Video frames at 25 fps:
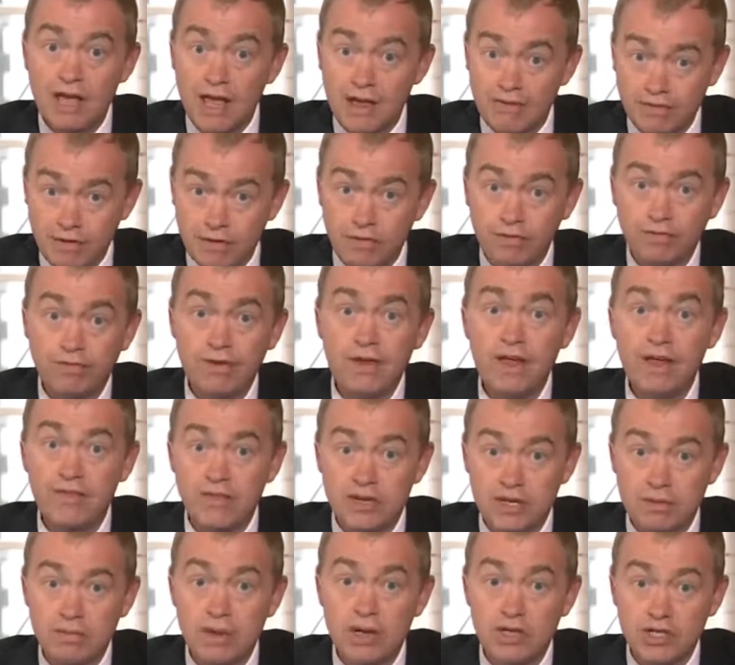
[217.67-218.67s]
If you fear
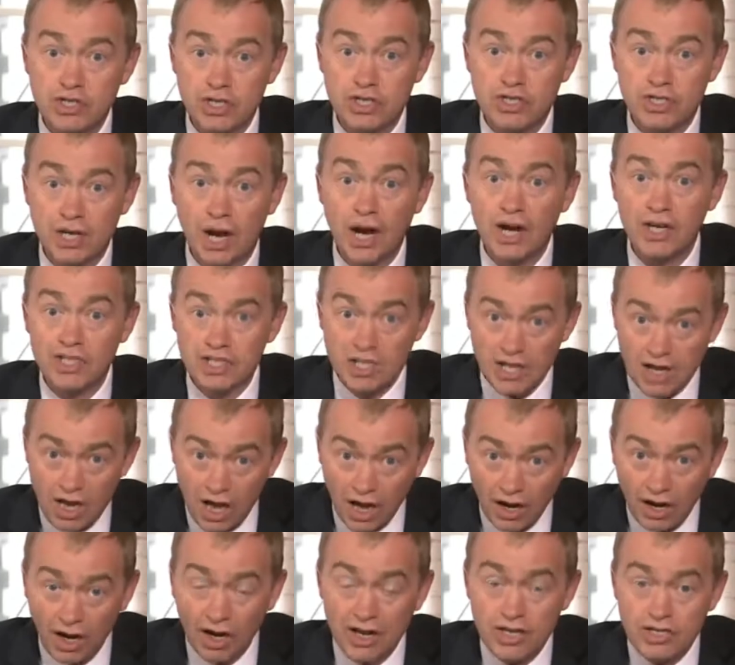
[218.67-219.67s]
the dementia tax,
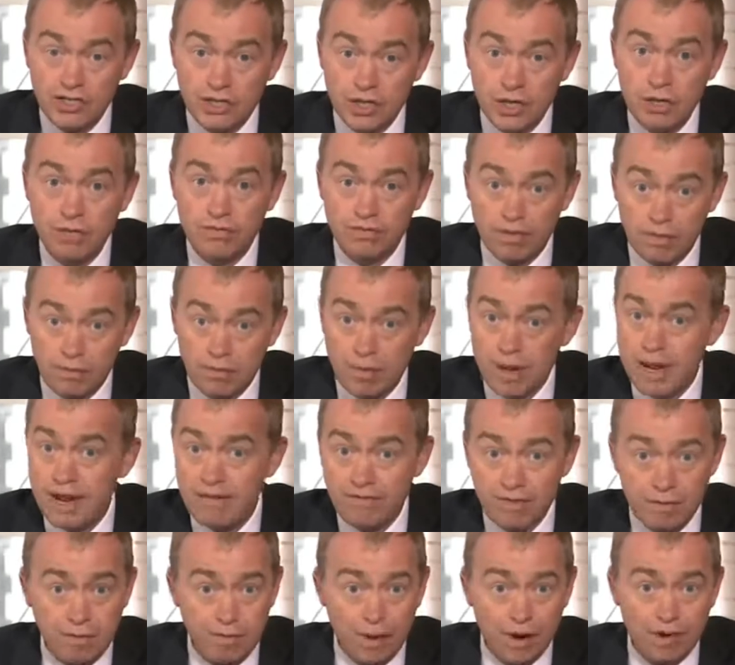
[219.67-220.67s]
and I do, for me,
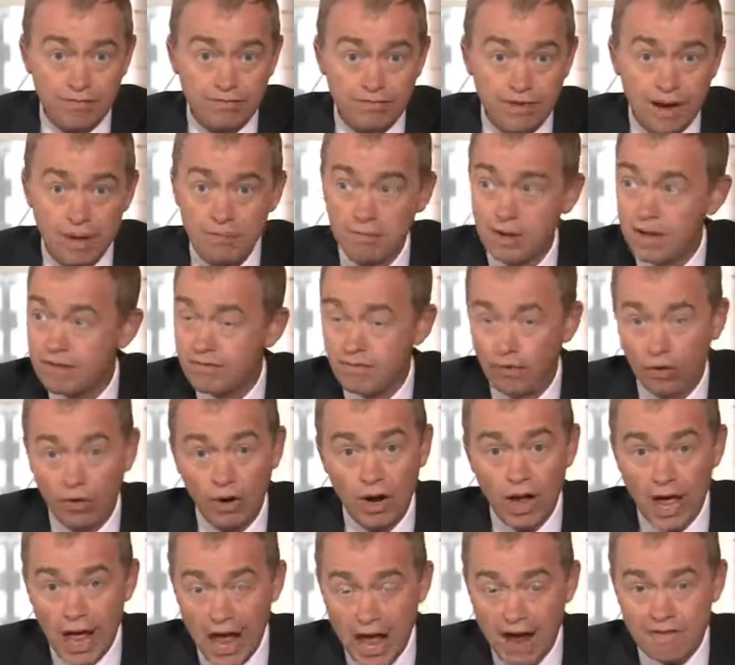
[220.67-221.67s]
for my family,
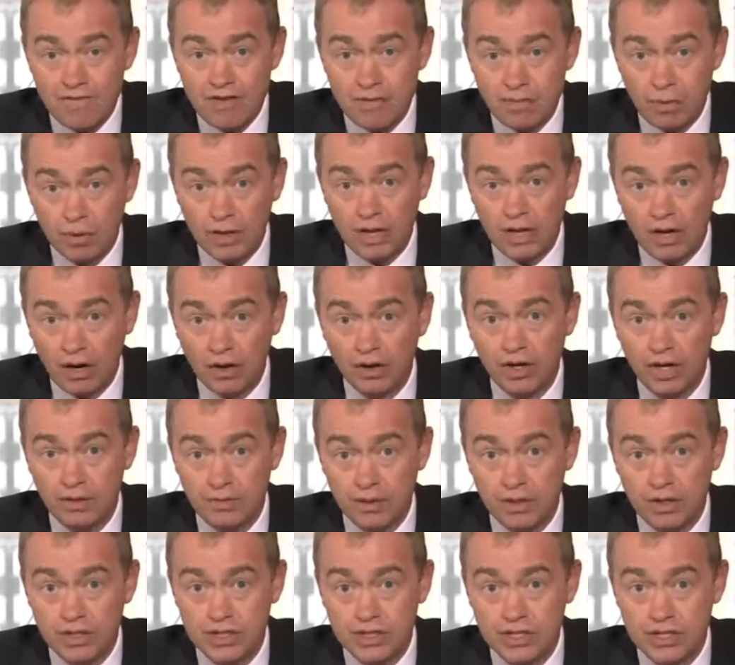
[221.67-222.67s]
for everybody in our
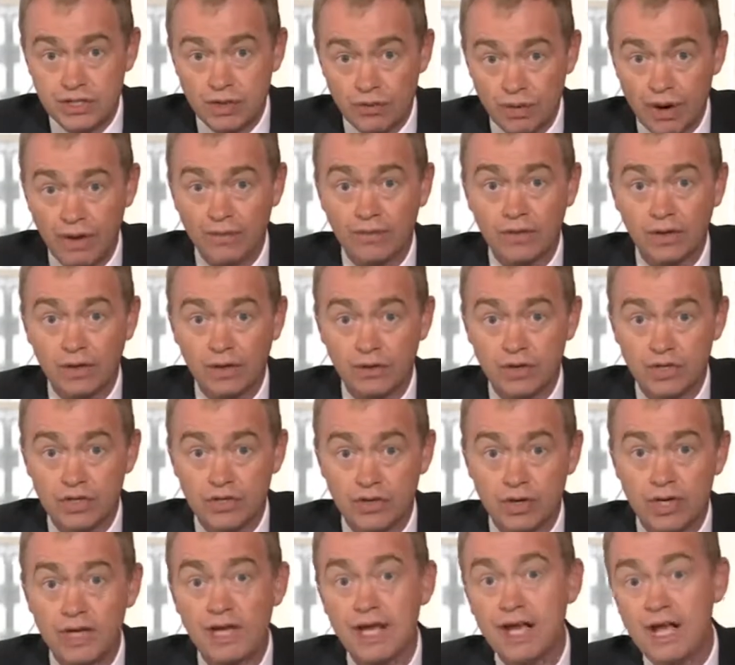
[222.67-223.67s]
communities around the
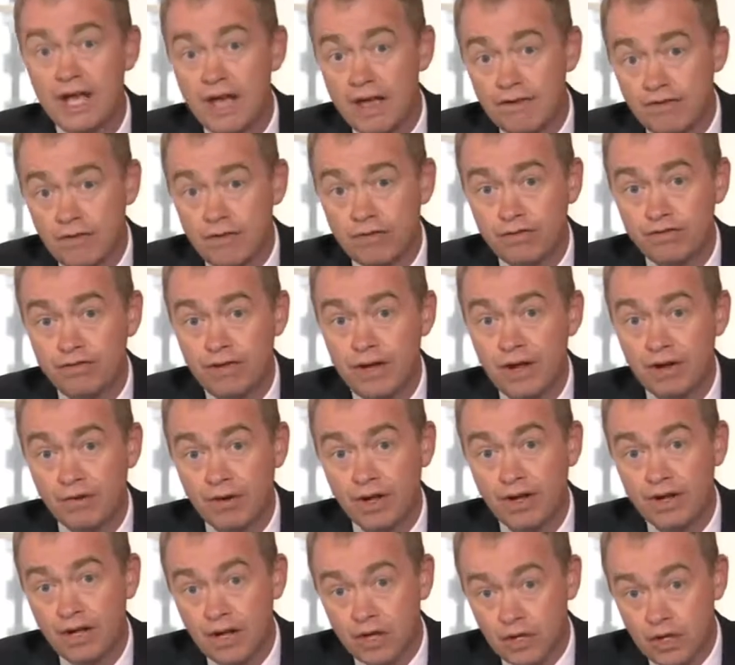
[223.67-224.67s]
country, if you fear
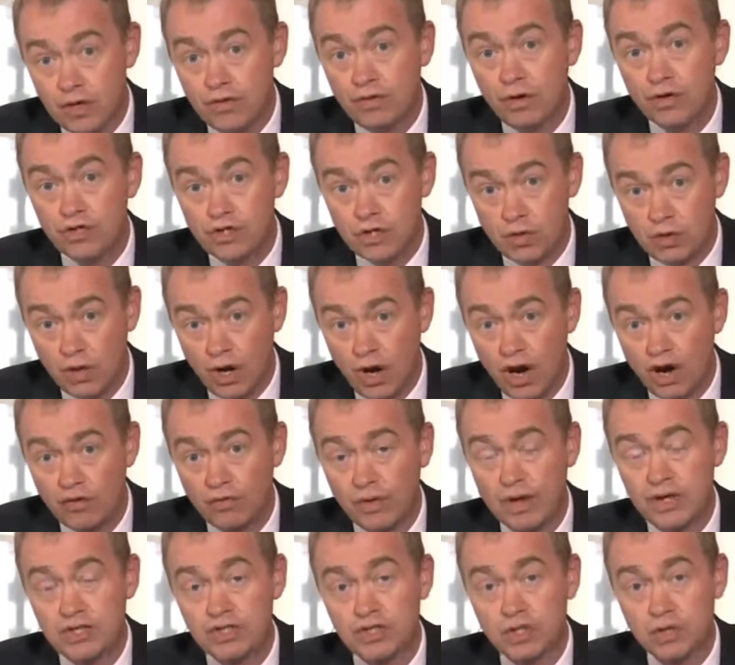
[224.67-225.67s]
it, you've got
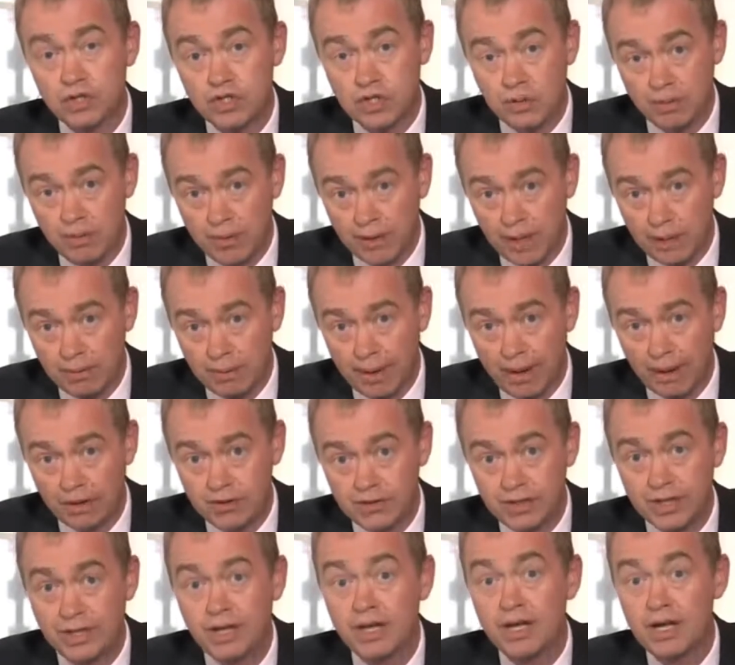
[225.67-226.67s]
2.5 weeks to do something
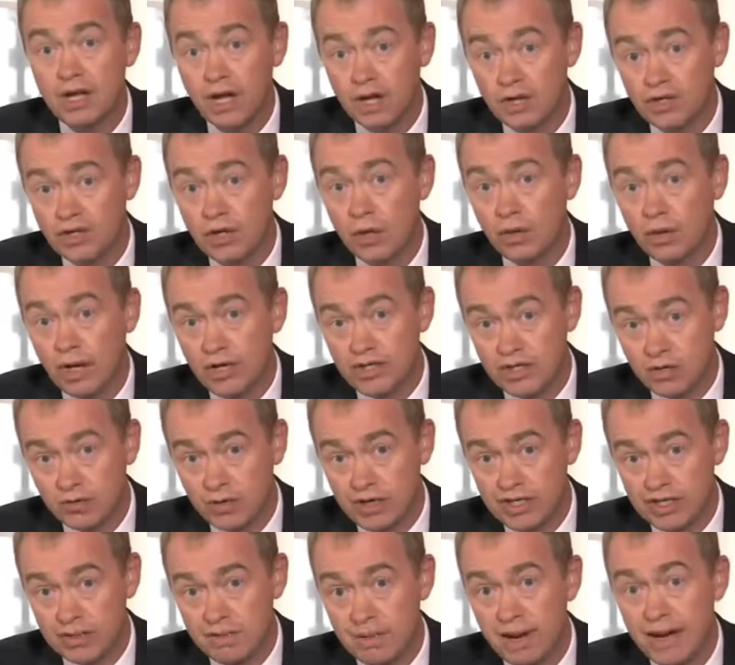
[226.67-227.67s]
about it, and don't let
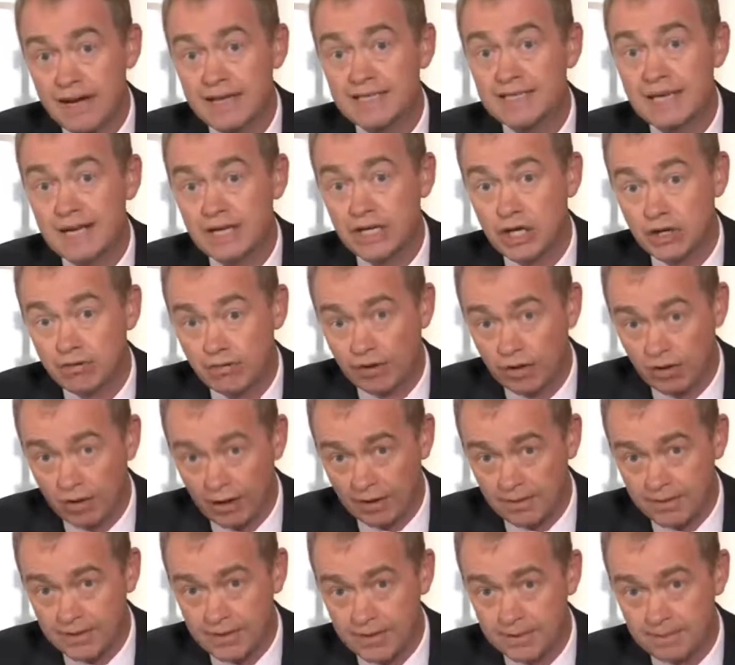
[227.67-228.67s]
Theresa May take you for
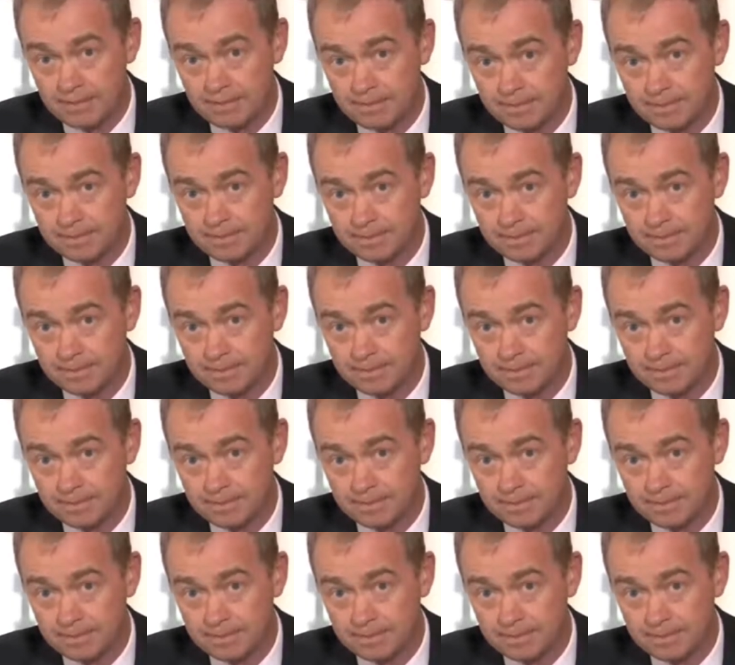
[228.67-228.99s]
granted.